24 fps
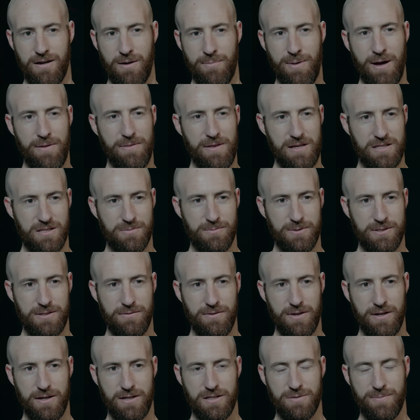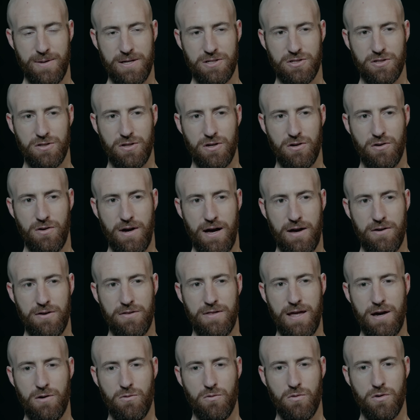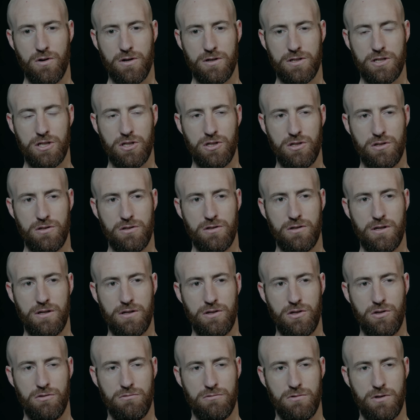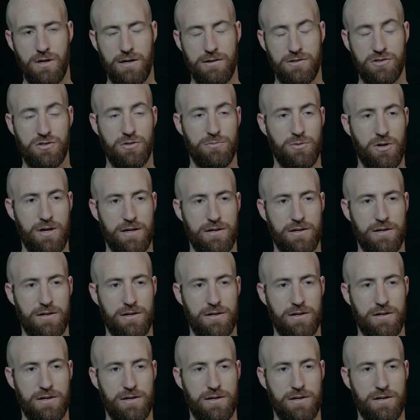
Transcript: About that specific expansion, though, how did that work? I assume you